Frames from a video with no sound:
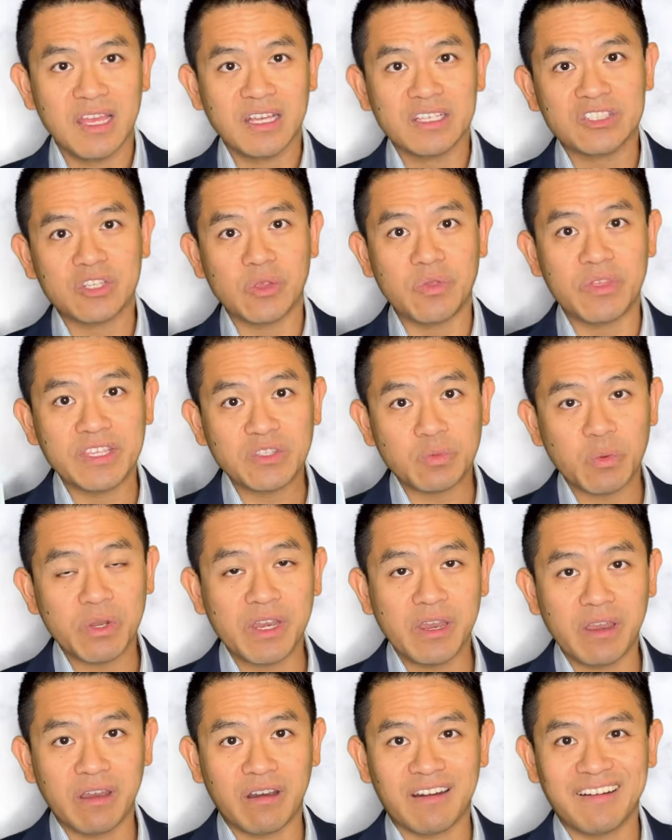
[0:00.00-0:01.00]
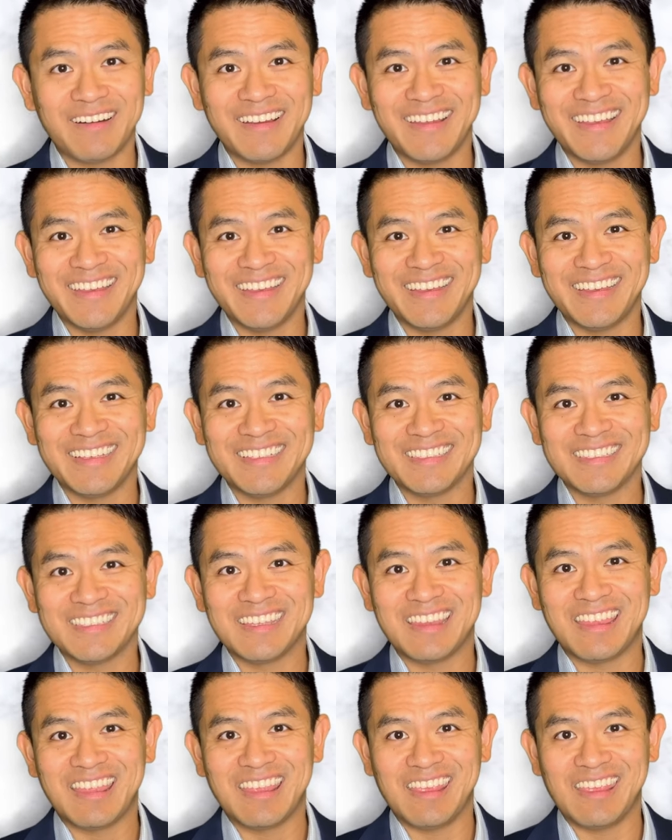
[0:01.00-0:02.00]
So this one here
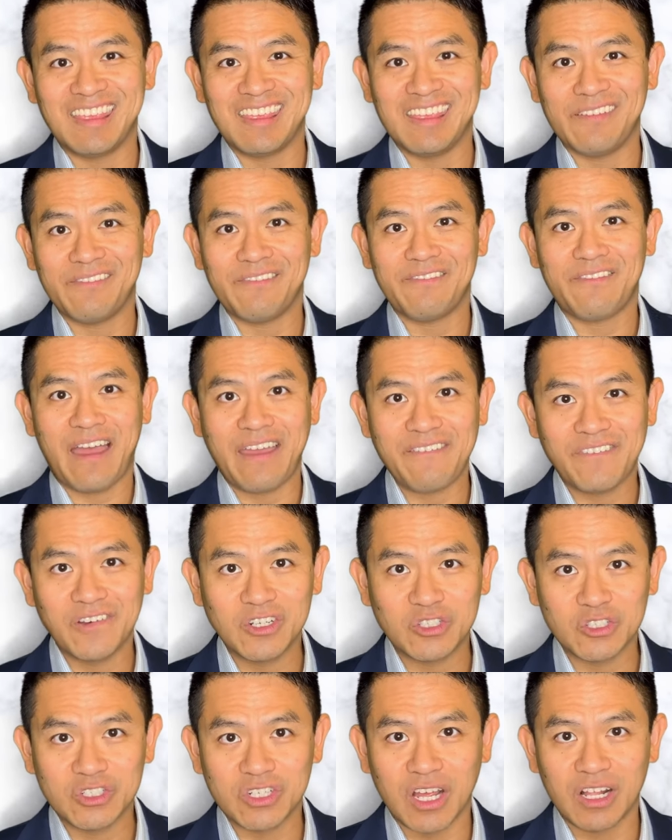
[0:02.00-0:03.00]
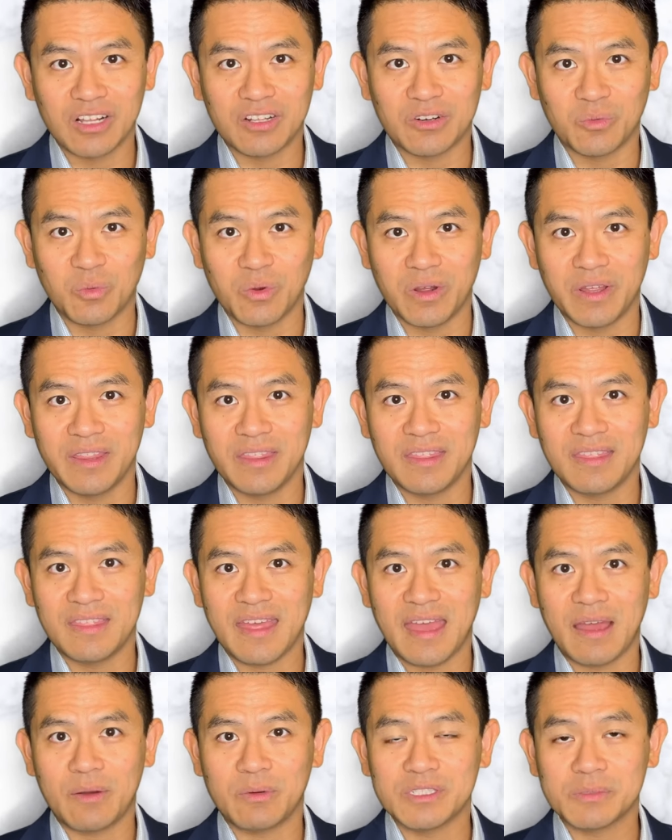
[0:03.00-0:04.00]
is the $500 one
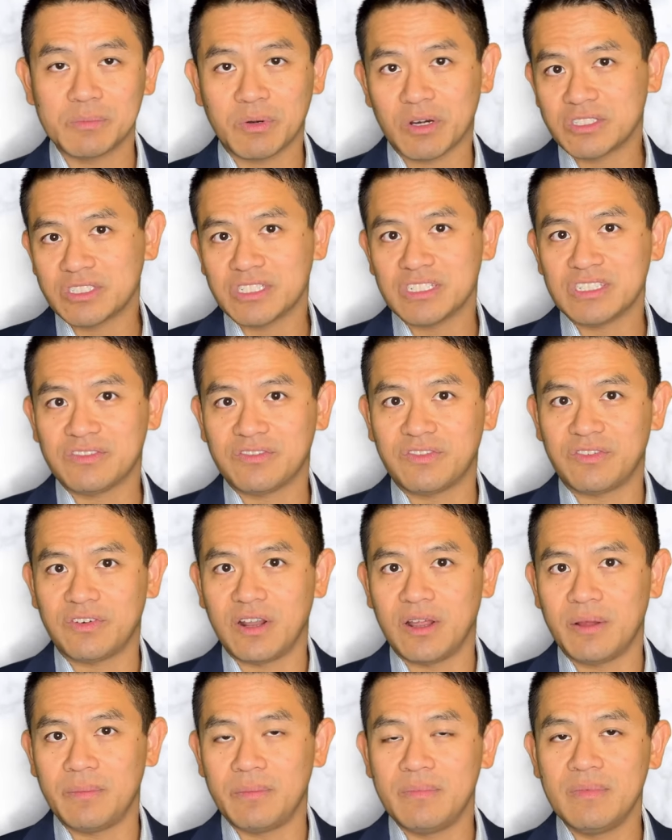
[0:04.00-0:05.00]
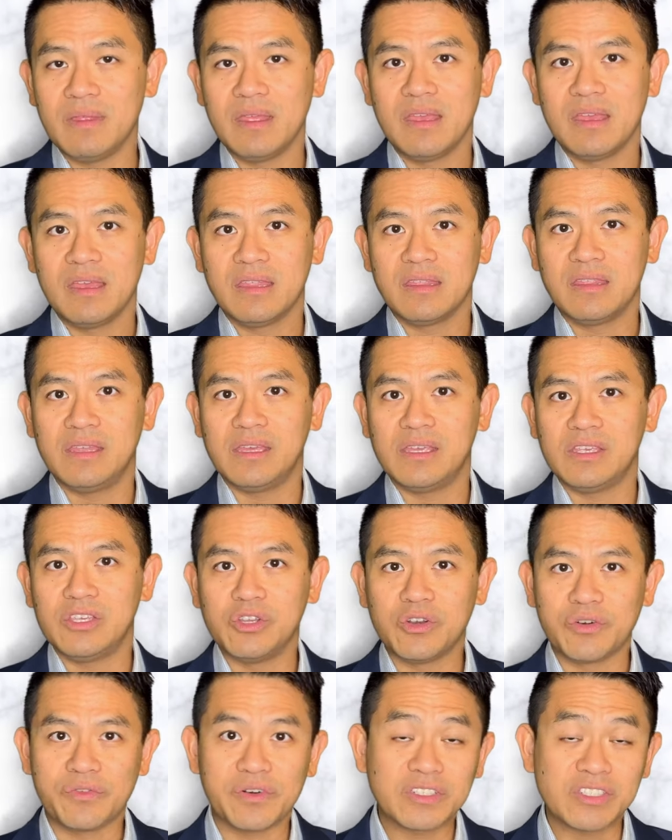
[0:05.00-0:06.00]
that was purchased from the
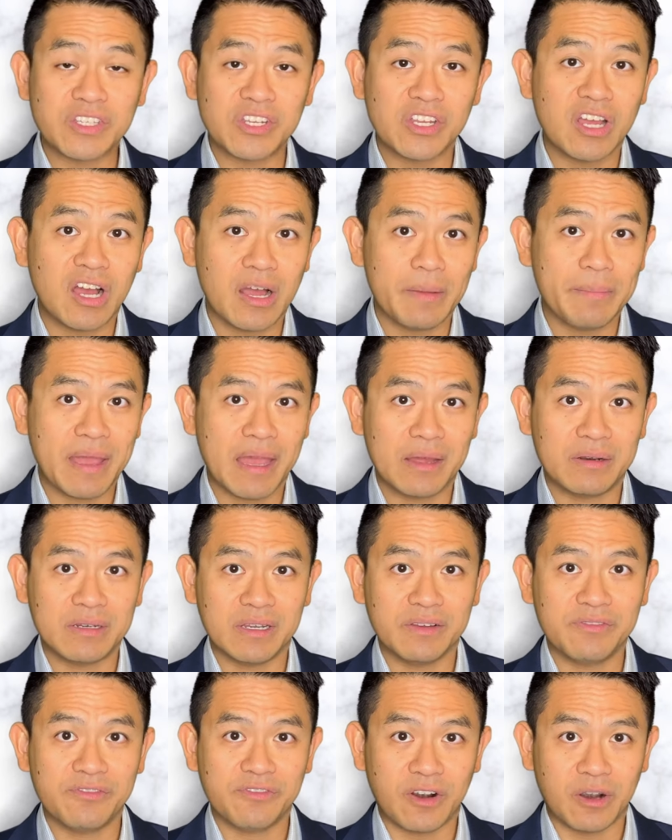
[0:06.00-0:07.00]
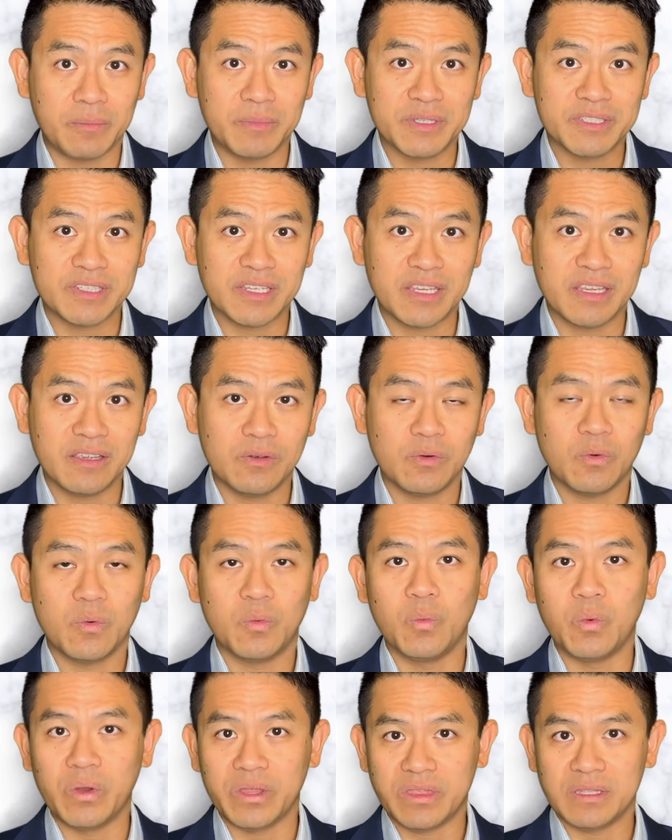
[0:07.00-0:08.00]
University Compounding Pharmacy
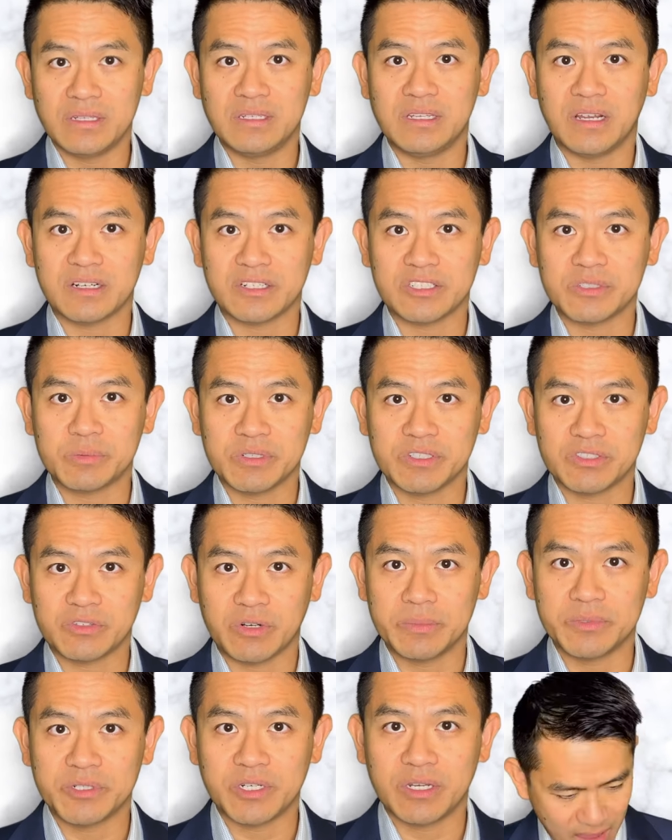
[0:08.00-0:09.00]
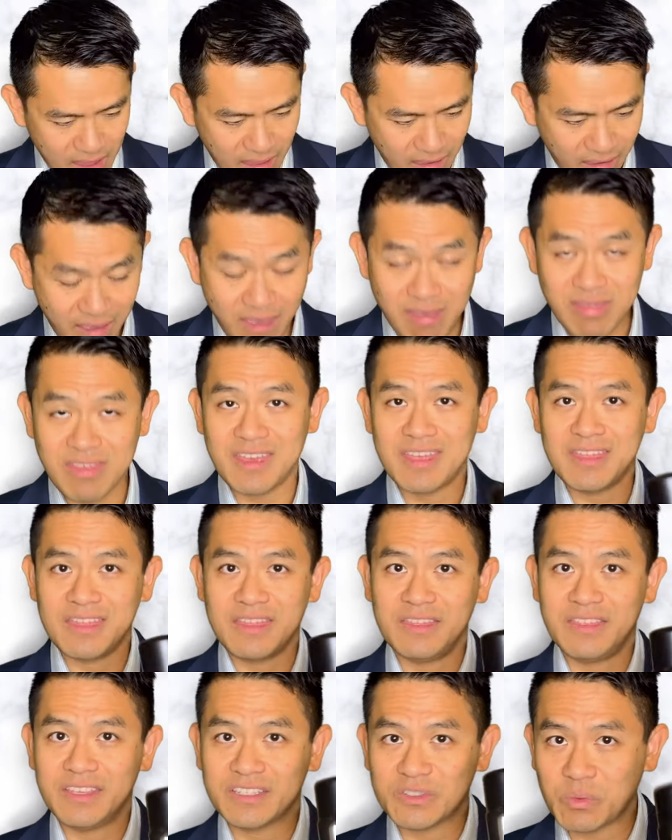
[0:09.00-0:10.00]
with a doctor's prescription. And then
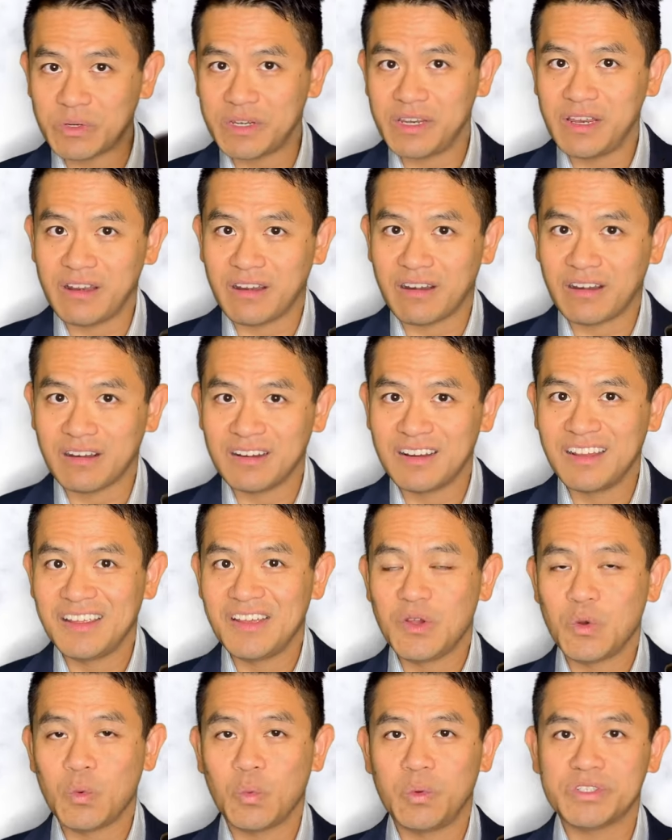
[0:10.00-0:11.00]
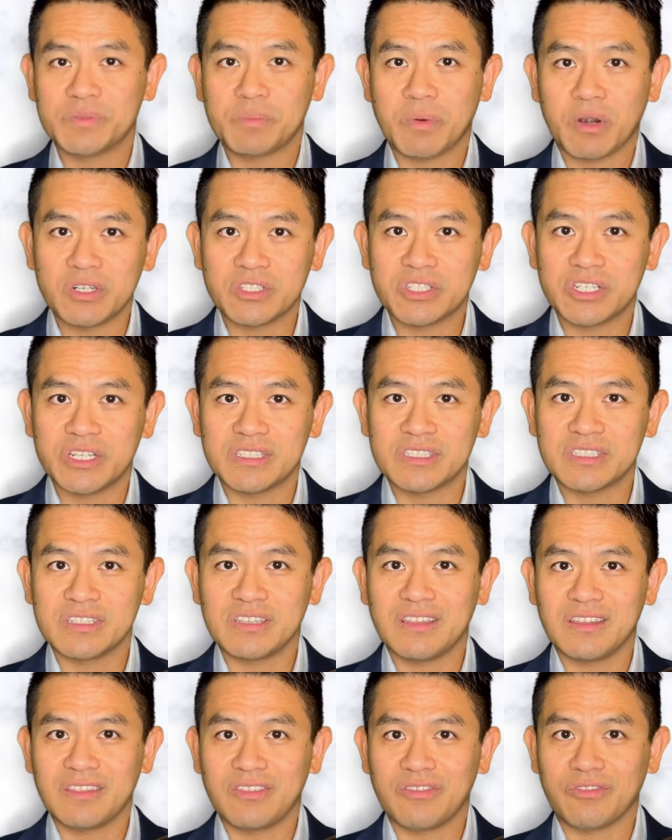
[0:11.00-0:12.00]
this one here was purchased
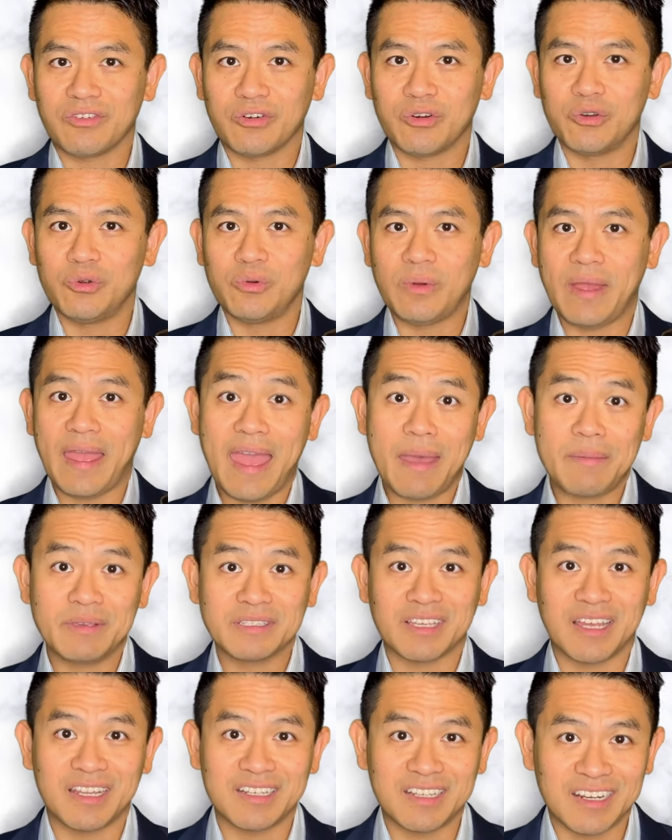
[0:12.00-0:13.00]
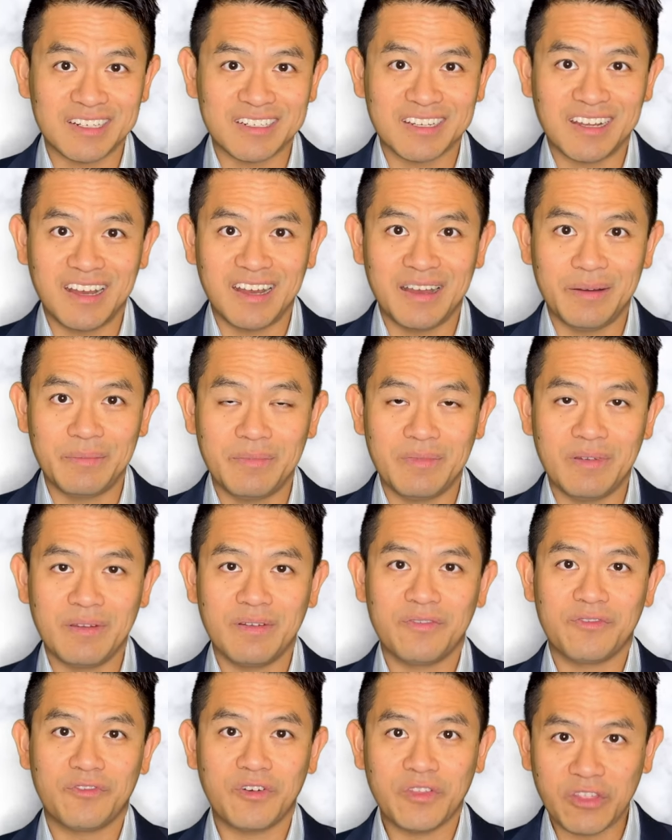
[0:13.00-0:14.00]
through Amazon.com
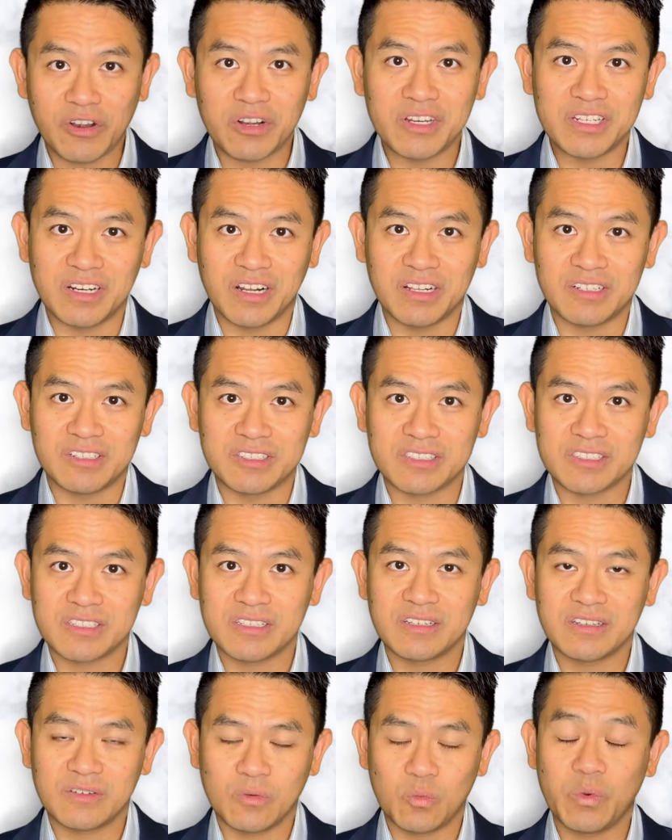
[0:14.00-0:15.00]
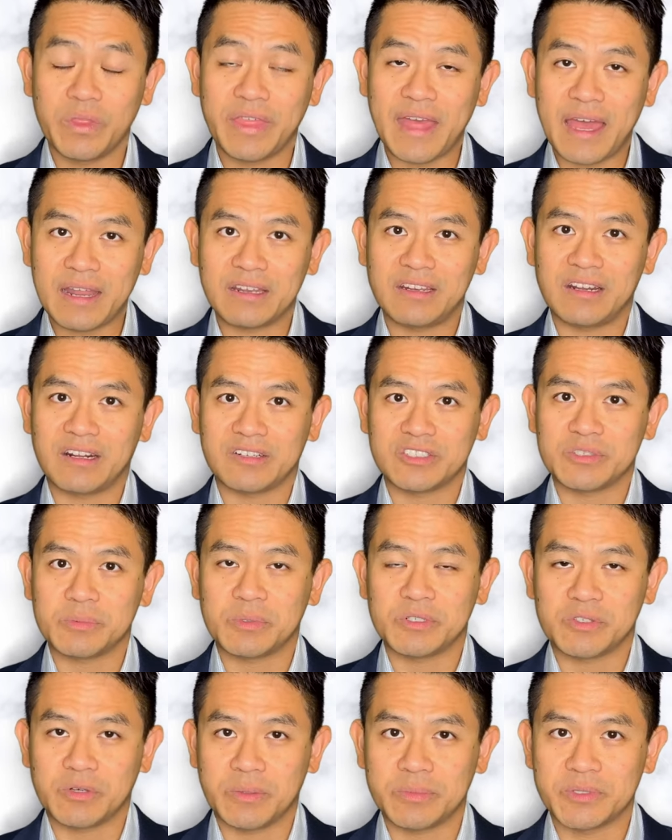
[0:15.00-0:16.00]
for $30 without a doctor's
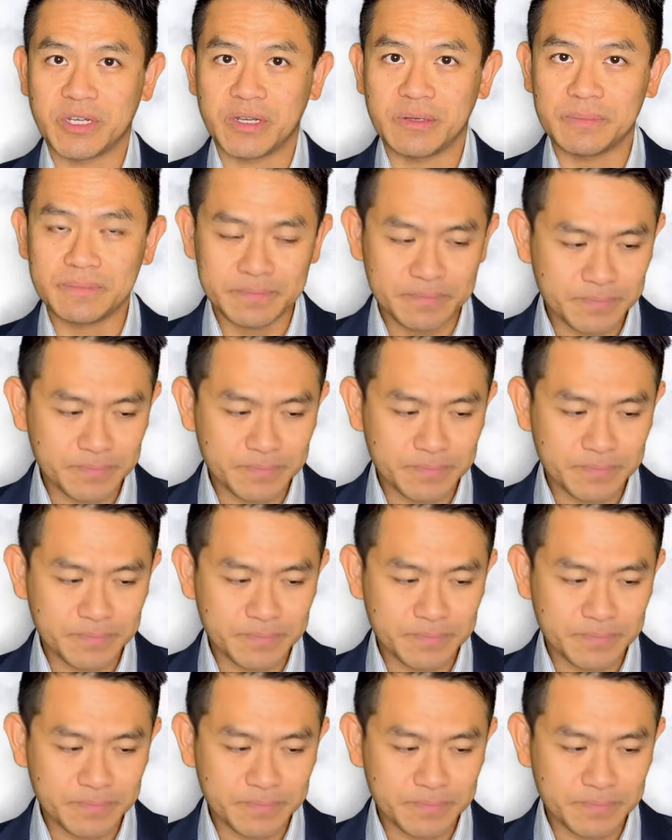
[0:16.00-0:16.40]
prescription.